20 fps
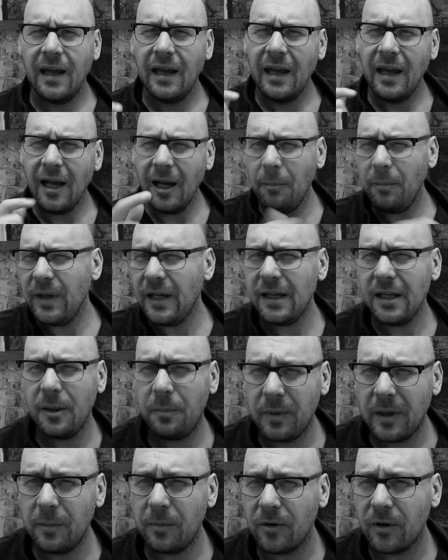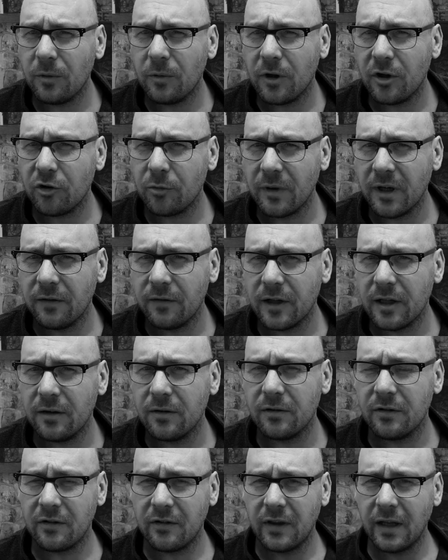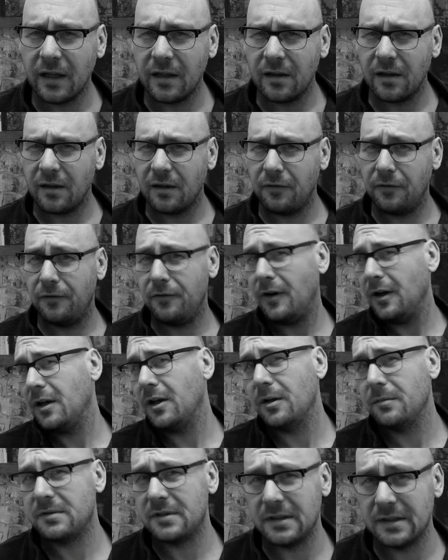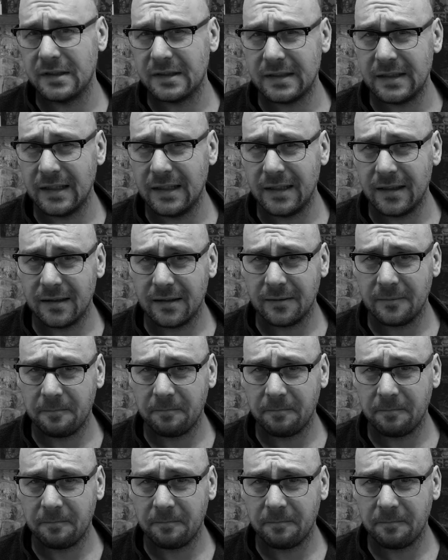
I bet you people that watch my videos think that the fuck-ups at the start,